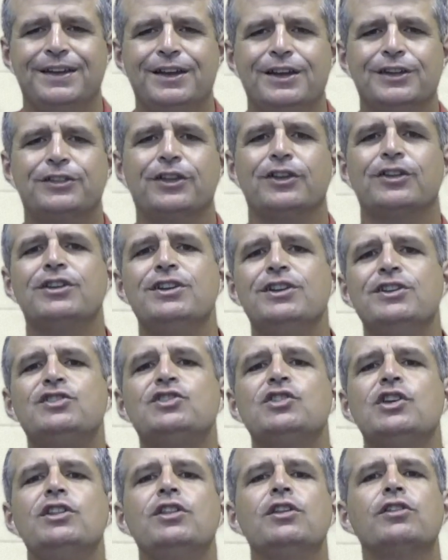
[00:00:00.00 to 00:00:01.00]
So can you
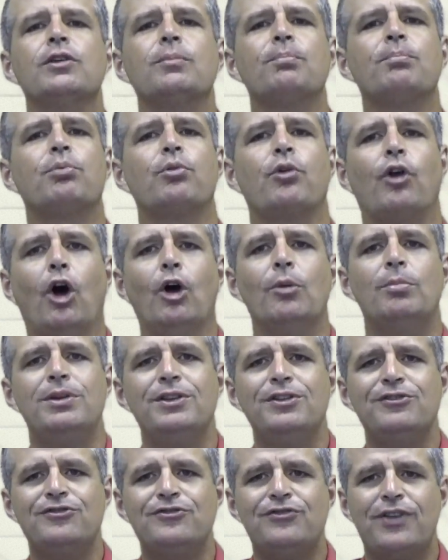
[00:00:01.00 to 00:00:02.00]
see that the
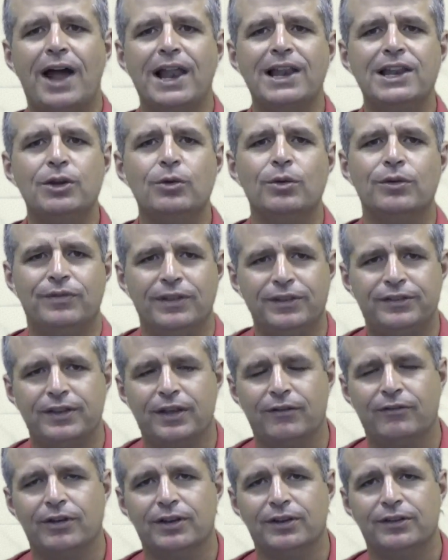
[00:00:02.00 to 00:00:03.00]
probative value of this
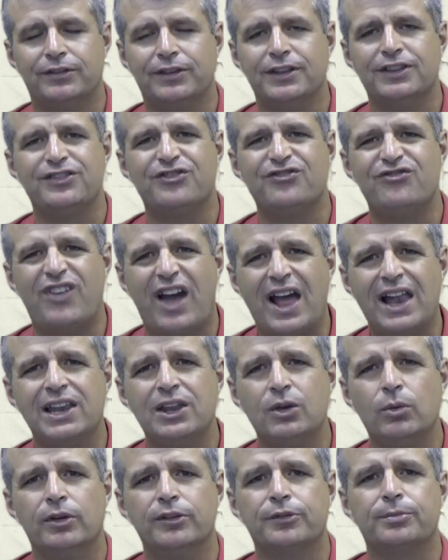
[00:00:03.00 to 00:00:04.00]
evidence, its
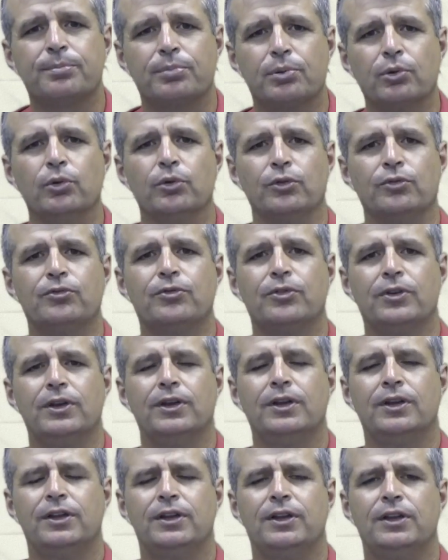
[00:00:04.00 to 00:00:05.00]
value as proof,
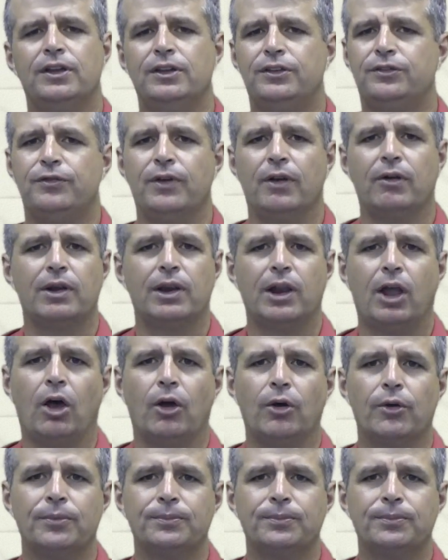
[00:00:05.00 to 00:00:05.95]
is very low?